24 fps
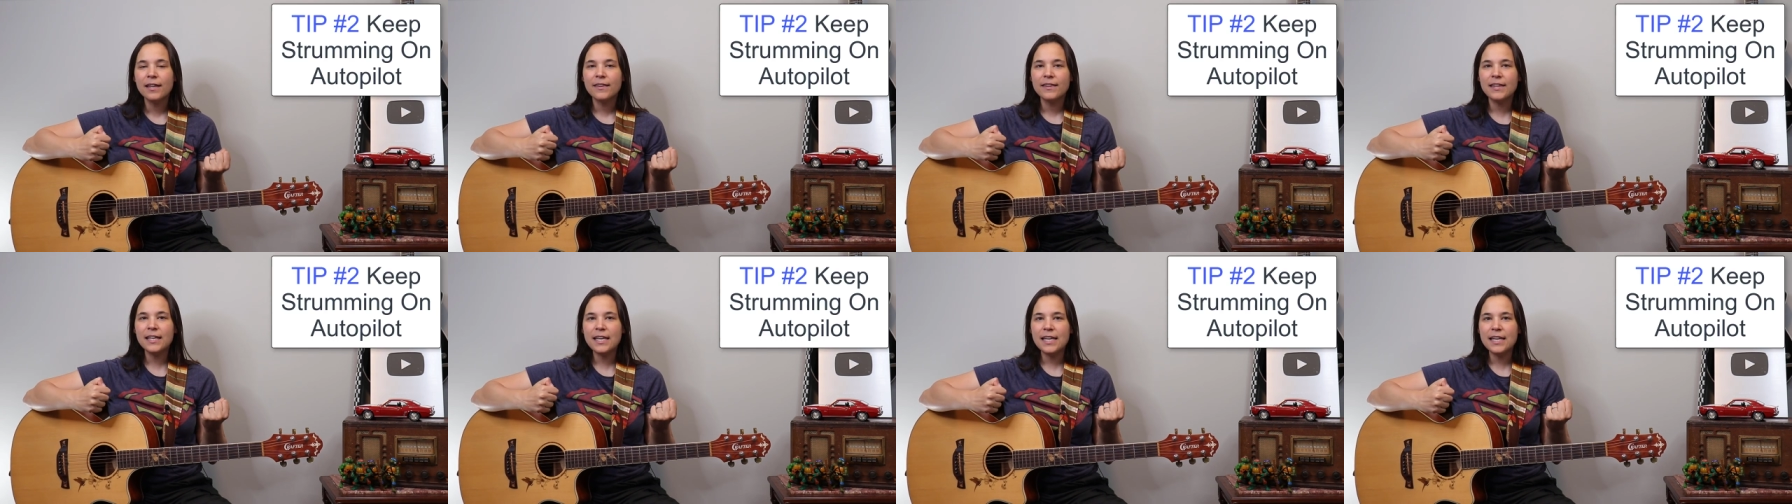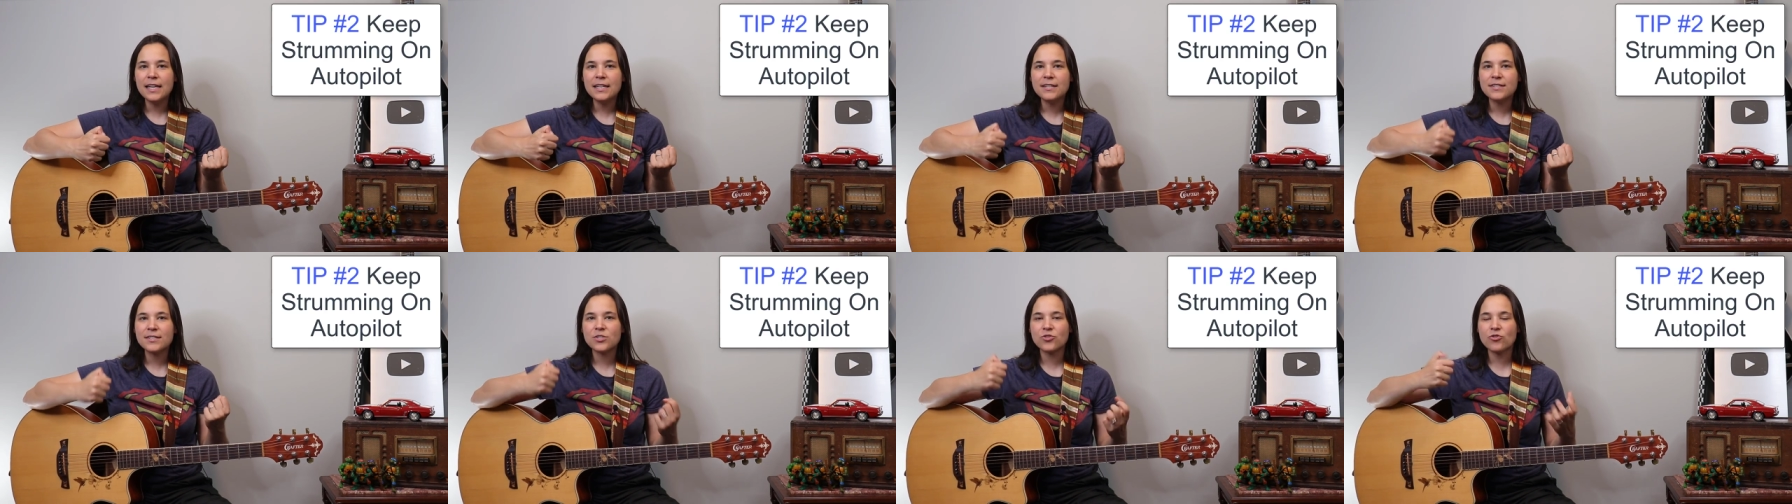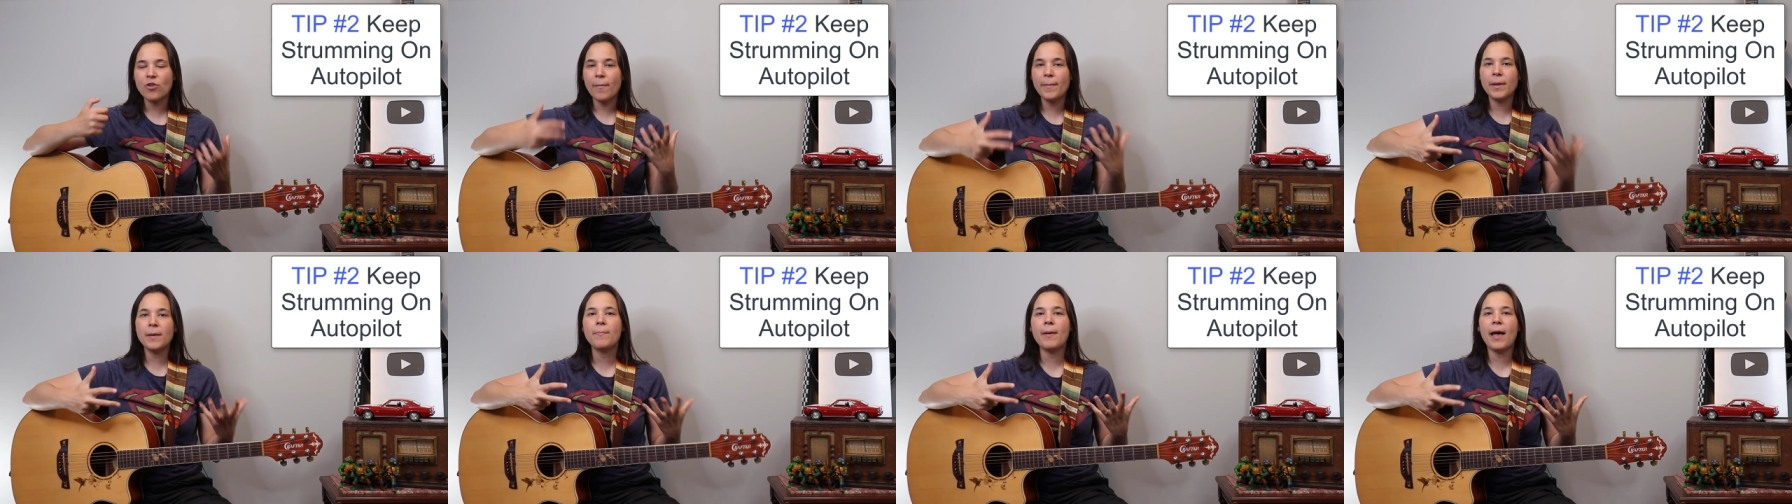these
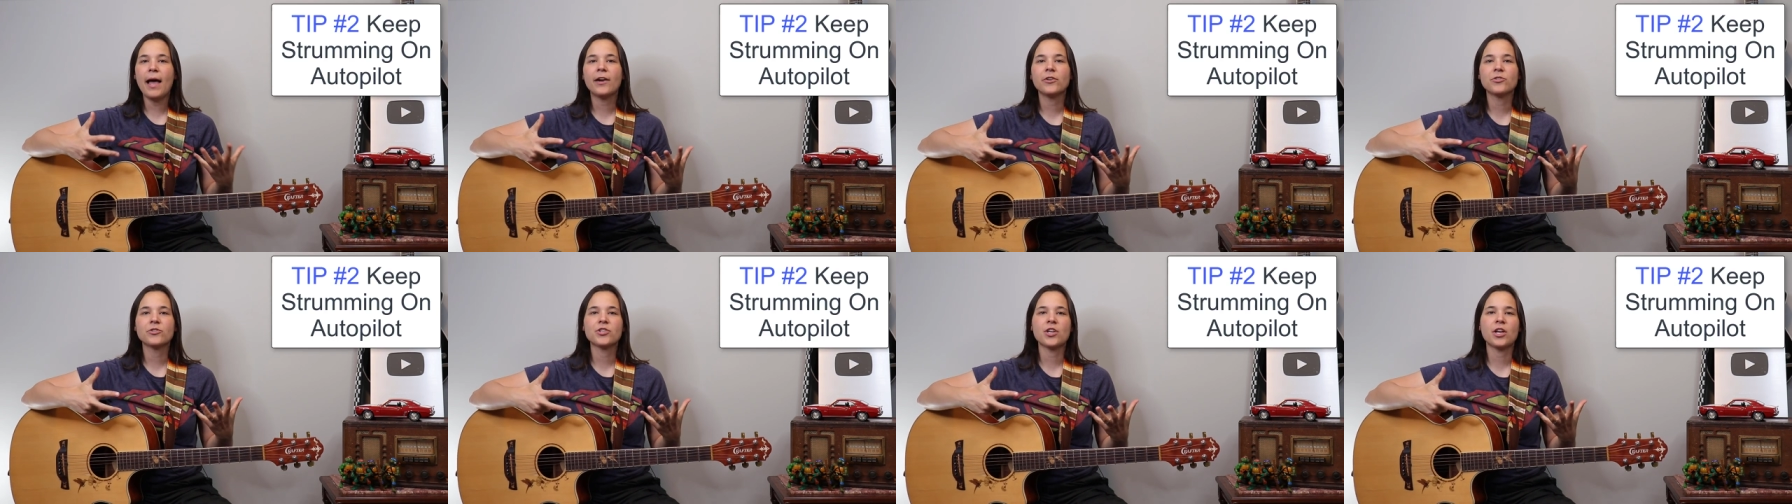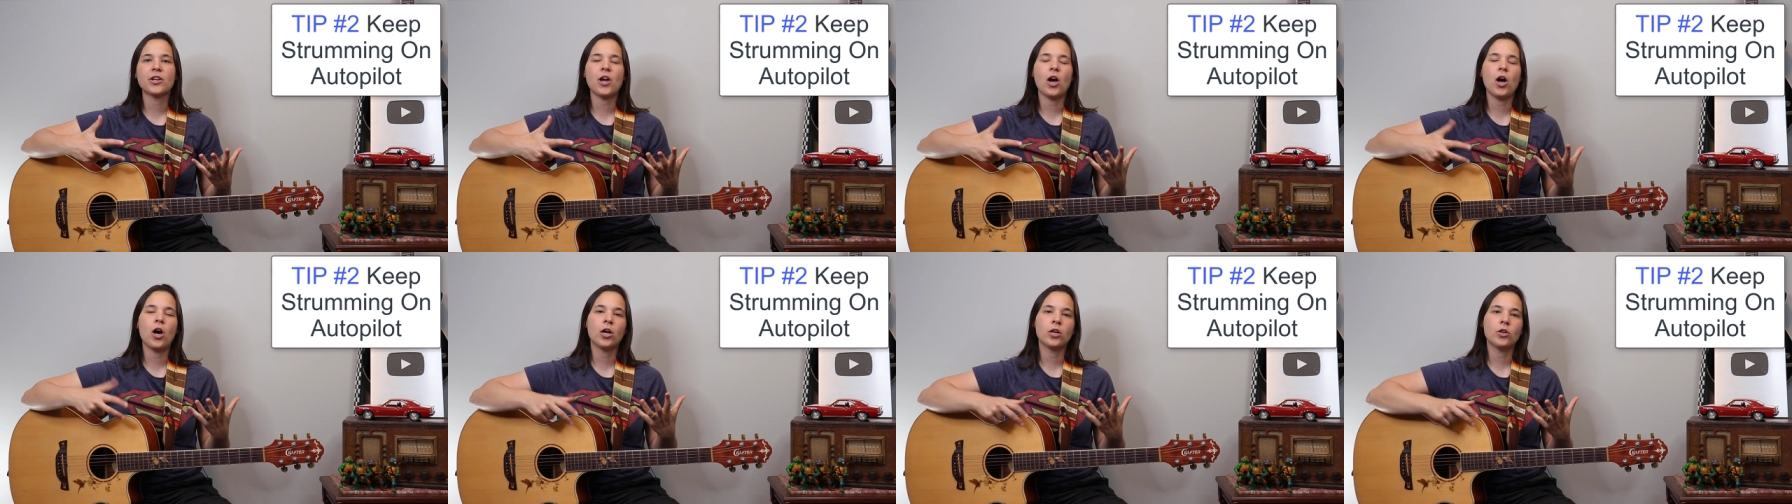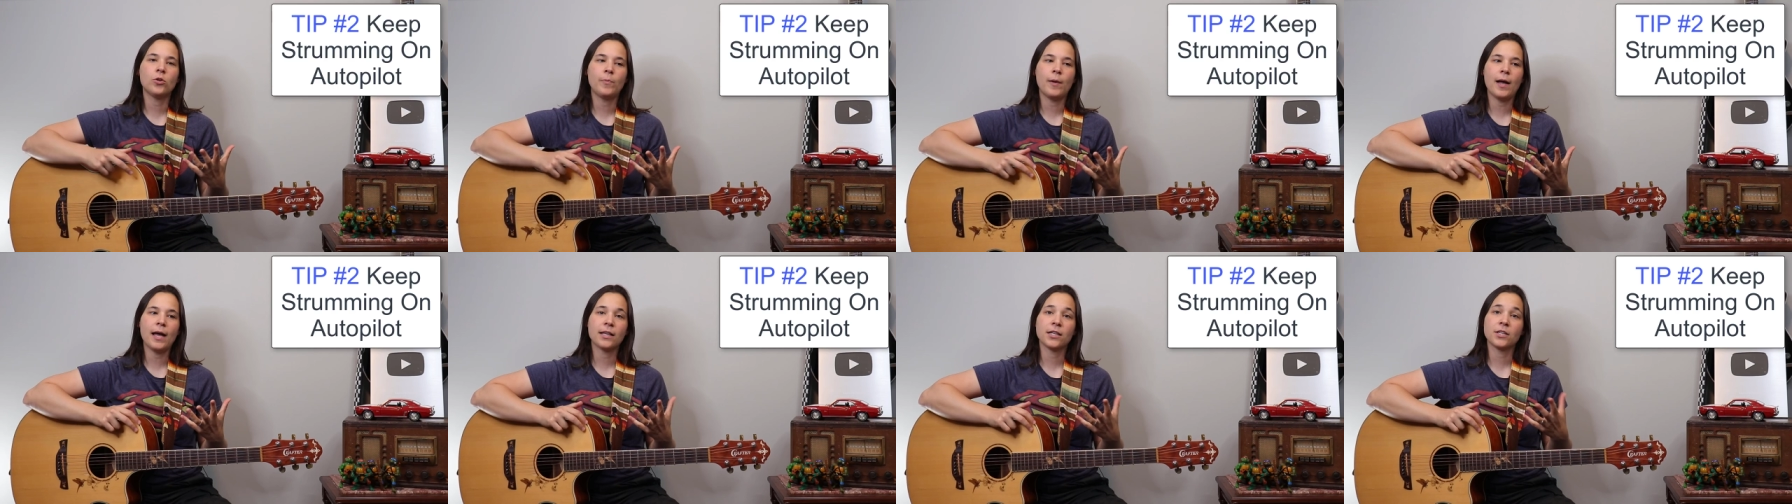strumming patterns on
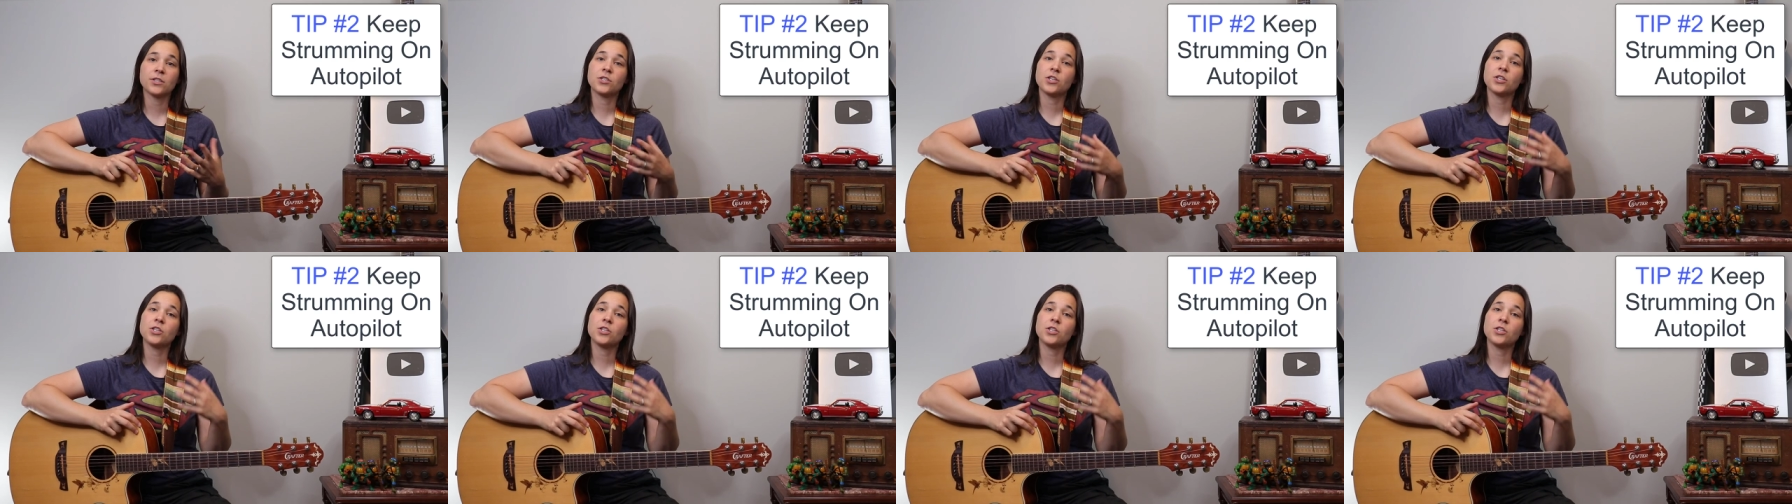autopilot.